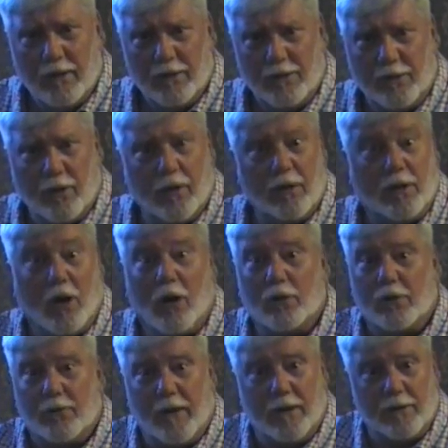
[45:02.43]
So he
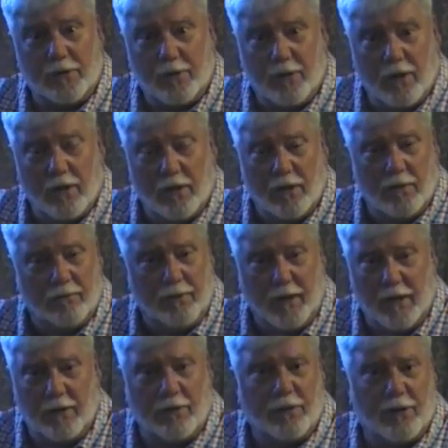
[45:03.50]
talks about uh,
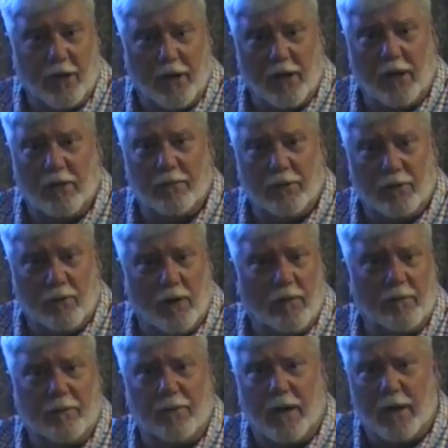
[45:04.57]
Peter seeing him, the
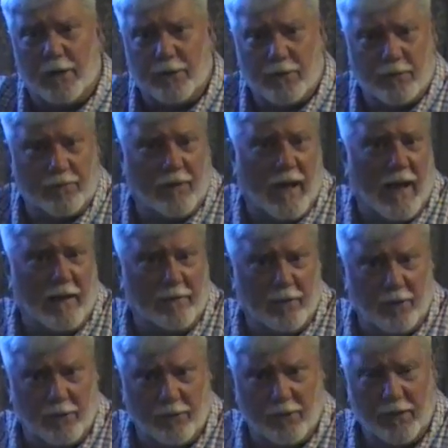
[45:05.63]
12 apostles,
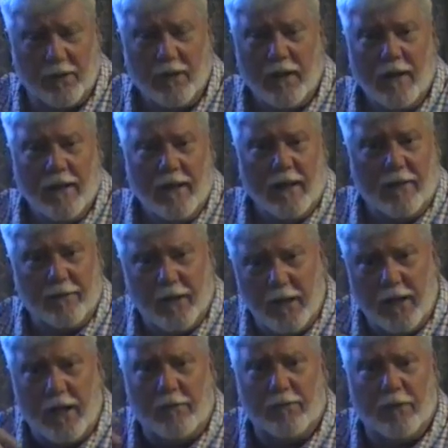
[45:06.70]
500, and then
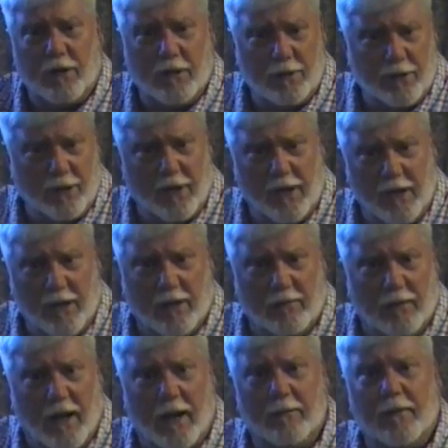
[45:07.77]
he even gets to him.
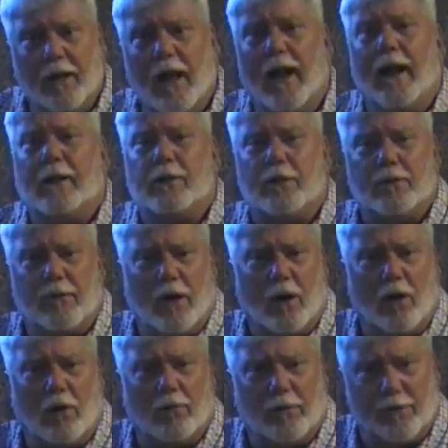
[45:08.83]
I'm the last of
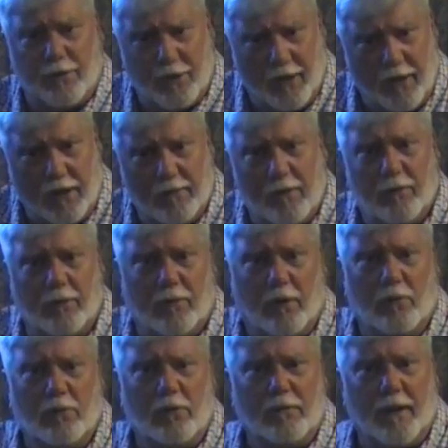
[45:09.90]
all that seen him on the
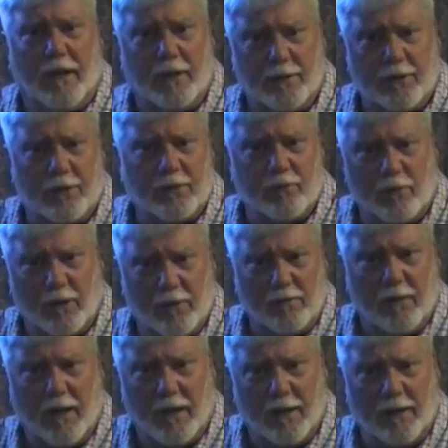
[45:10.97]
road to Damascus when he
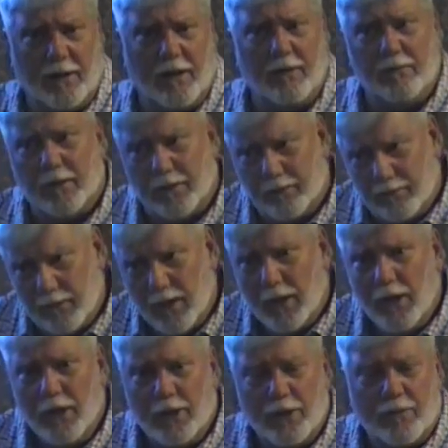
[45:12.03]
blinded him and
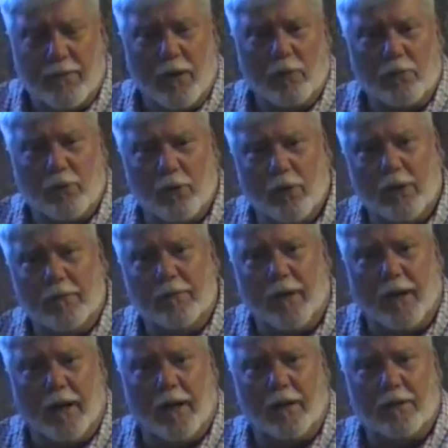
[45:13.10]
spoke to him
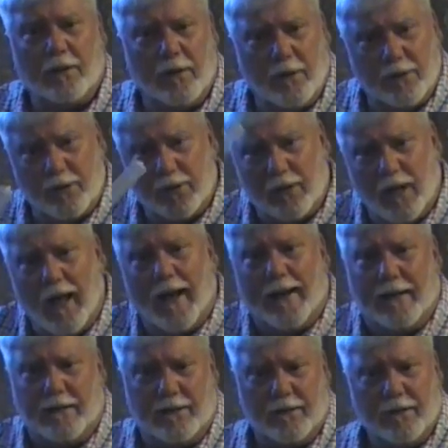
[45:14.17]
there as a
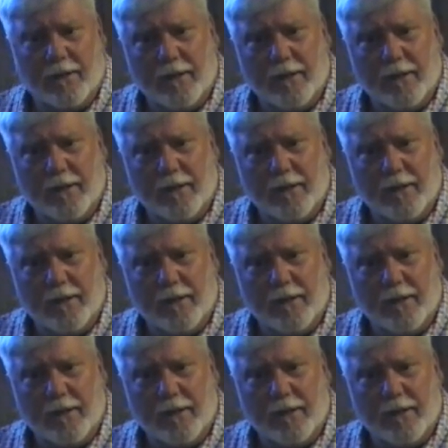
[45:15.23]
light.